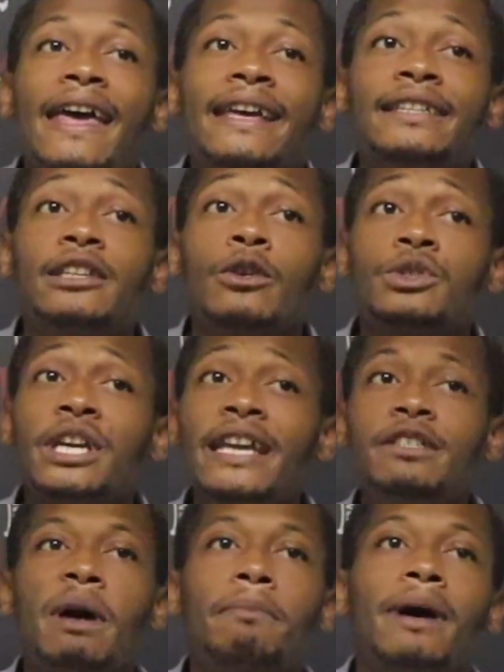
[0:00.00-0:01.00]
And so
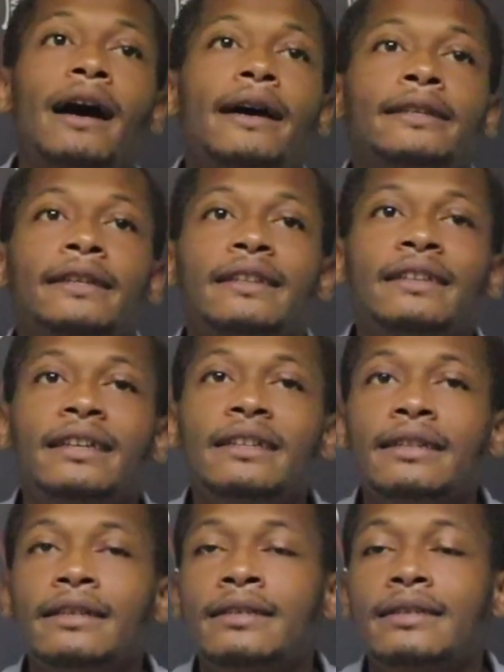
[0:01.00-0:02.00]
changing my mind,
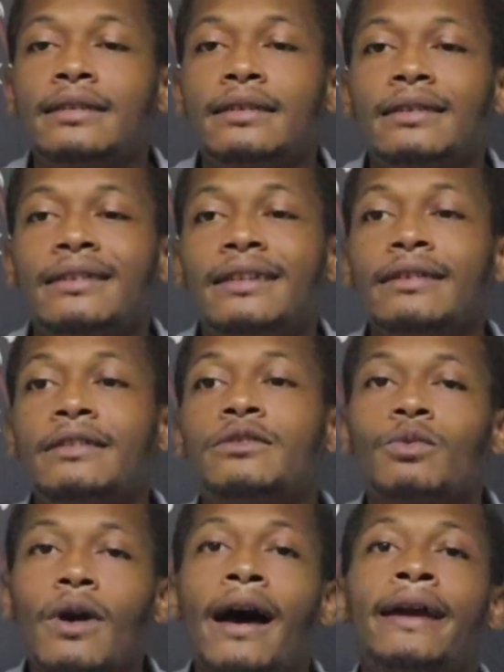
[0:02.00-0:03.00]
getting this
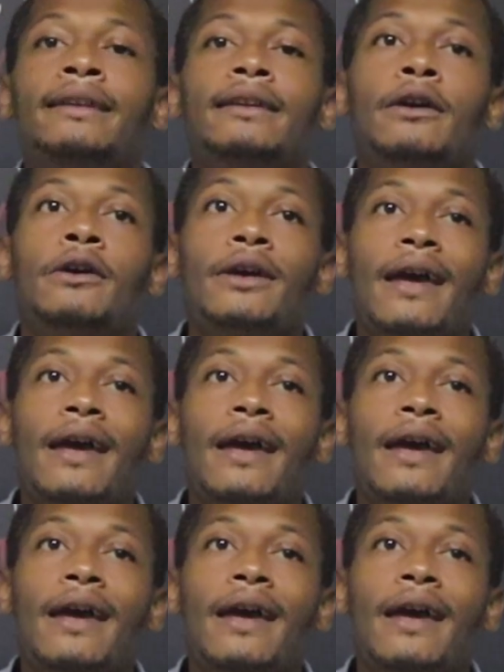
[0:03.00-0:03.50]
right,